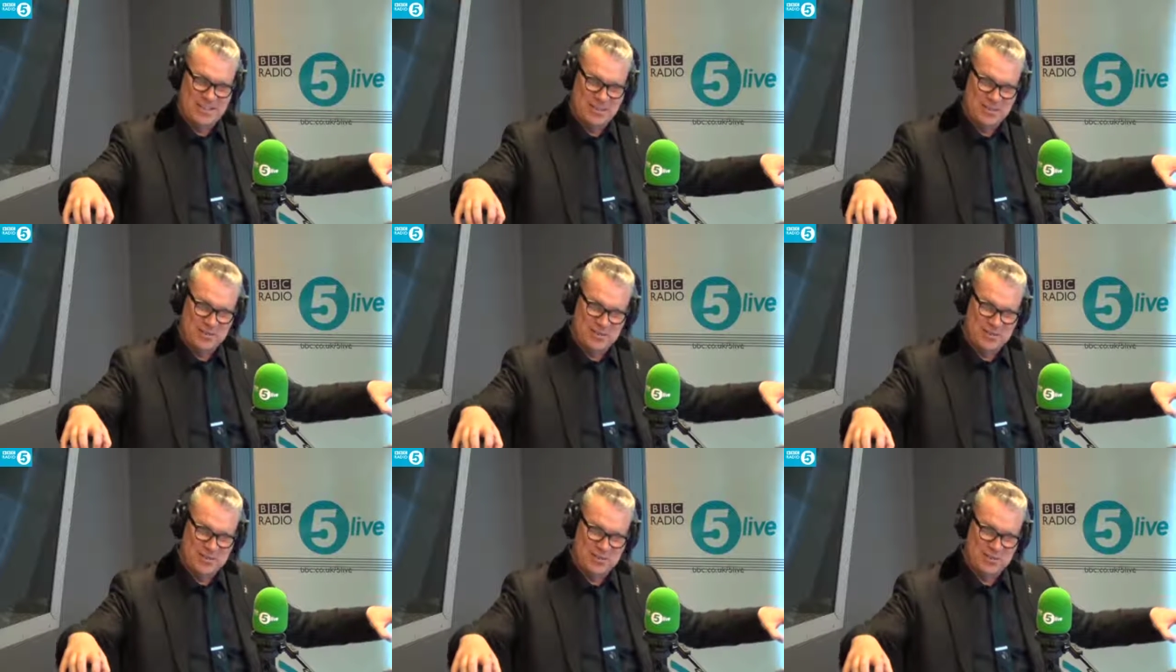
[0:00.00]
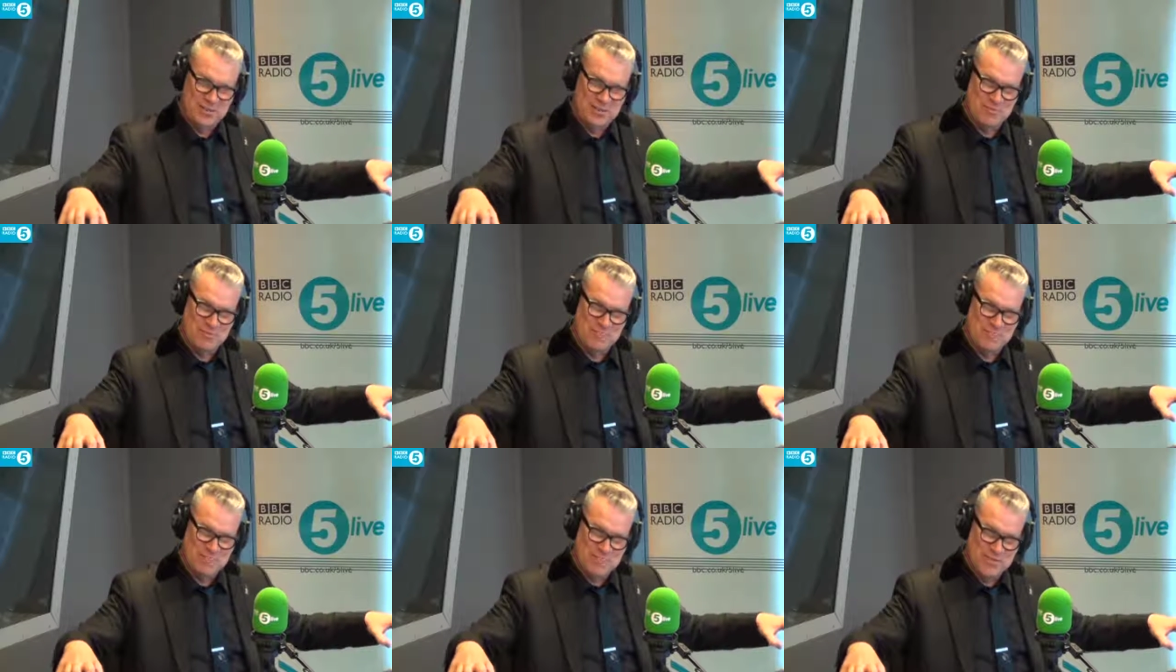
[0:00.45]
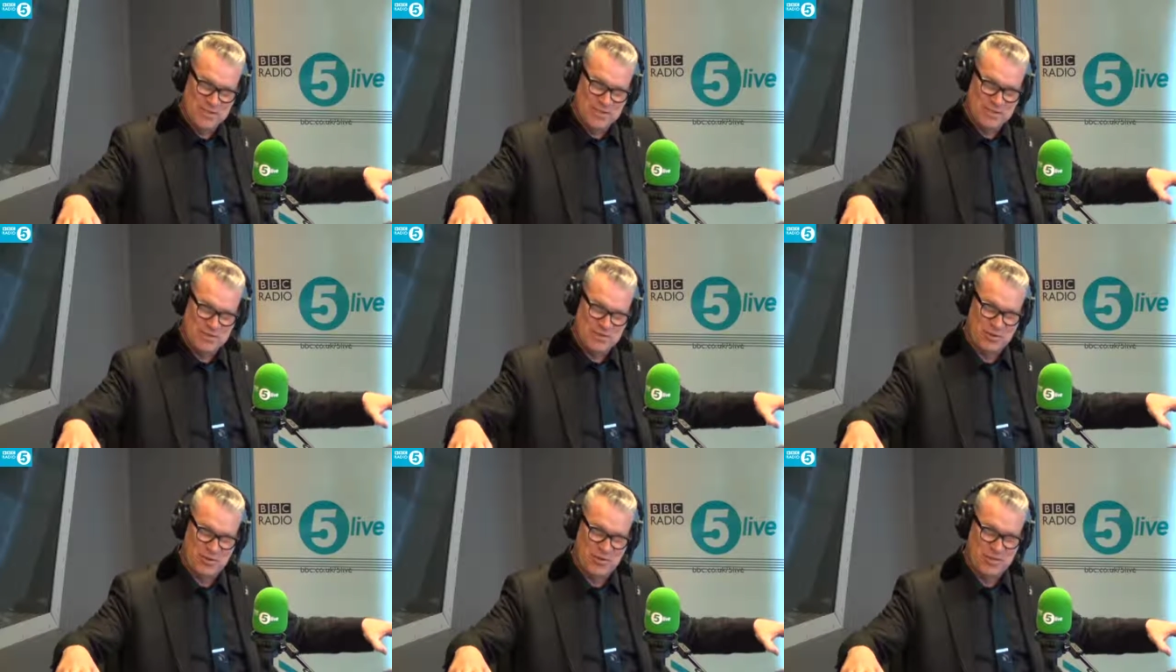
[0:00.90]
leaves these sort of
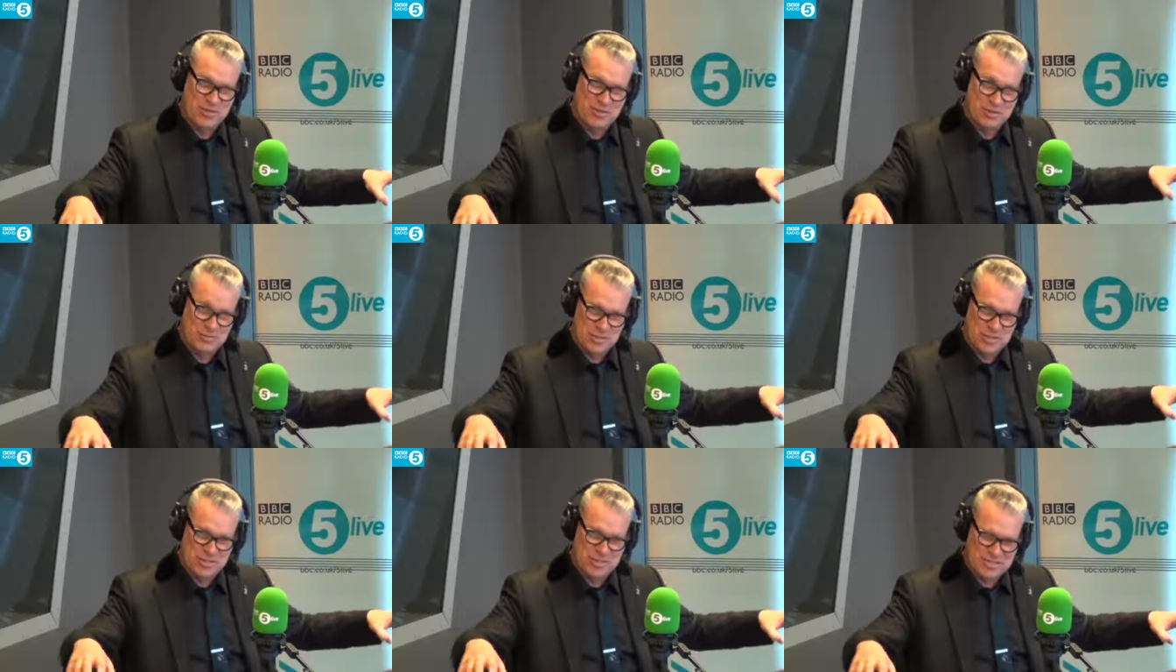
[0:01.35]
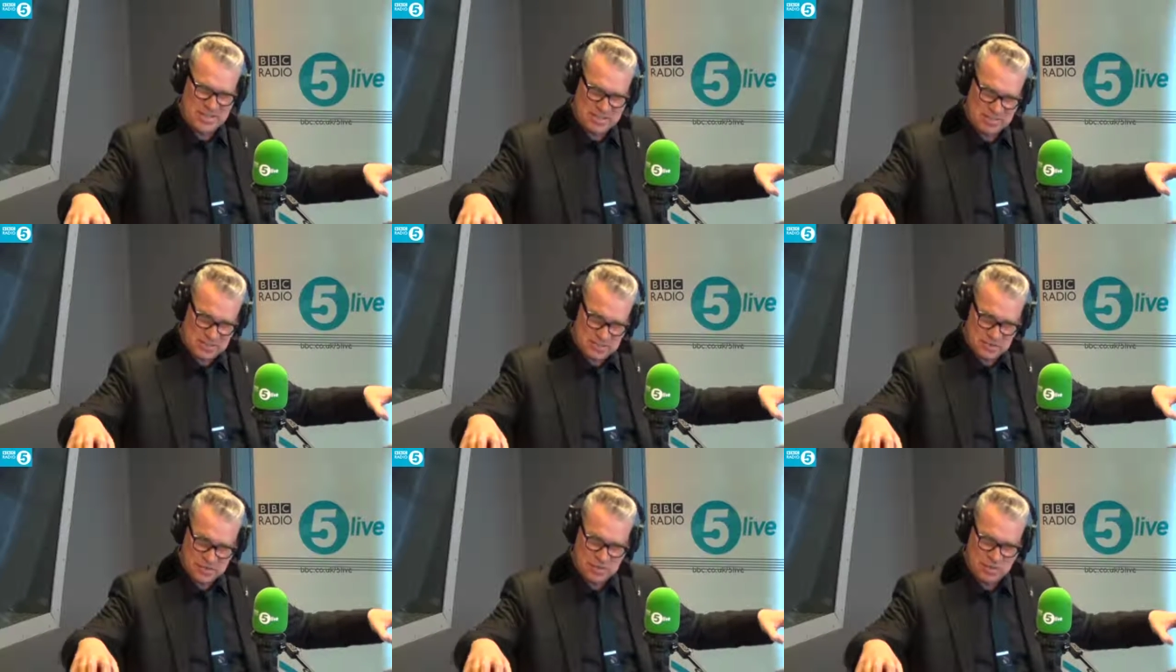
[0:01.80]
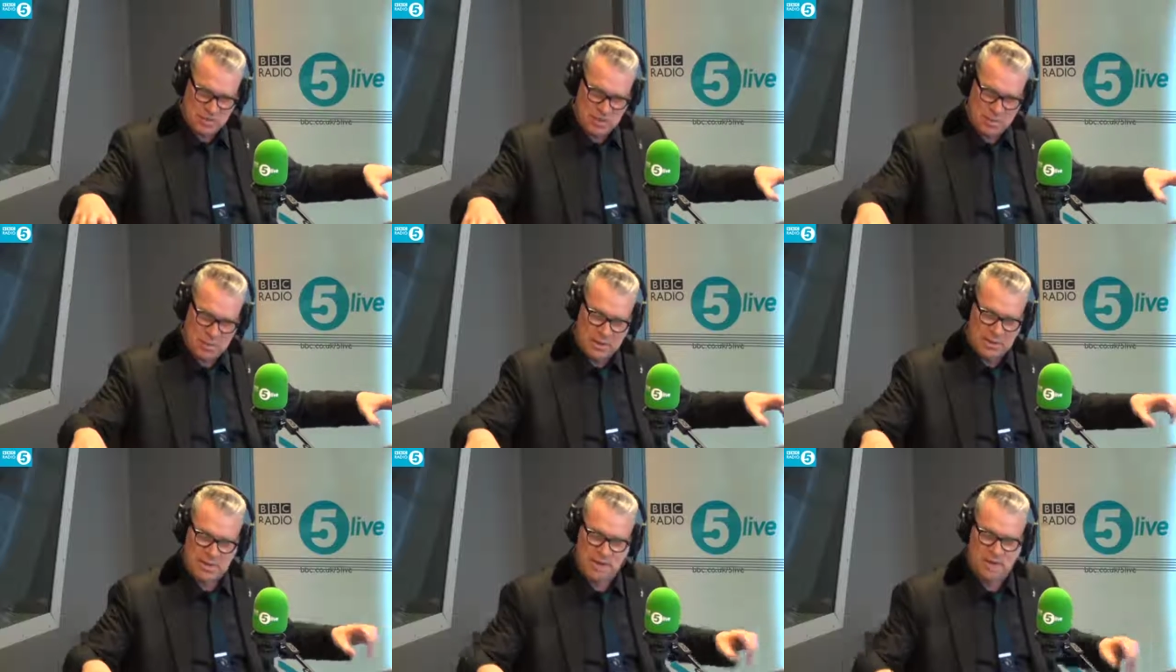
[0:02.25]
mud traces, which says such a lot
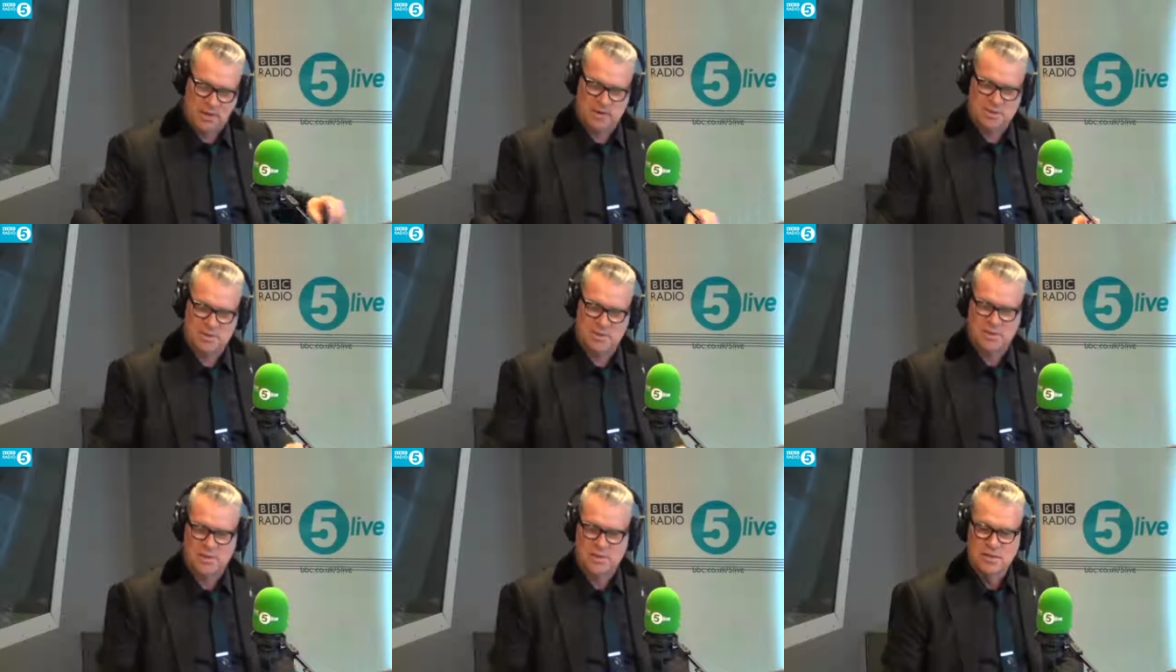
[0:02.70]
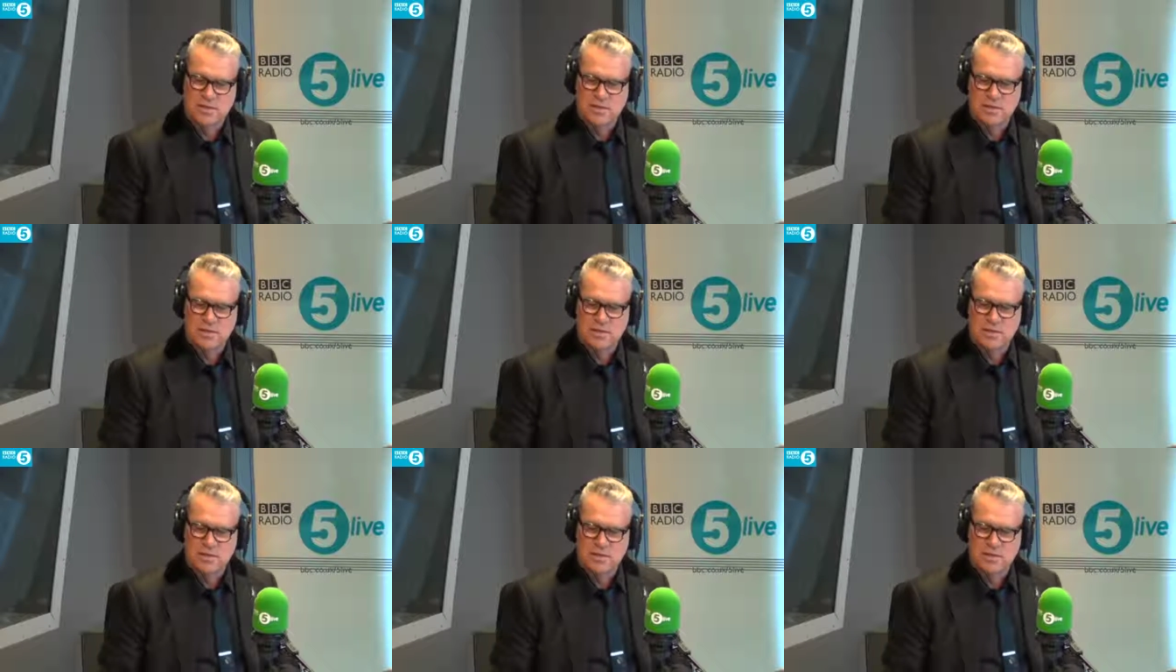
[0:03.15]
about the character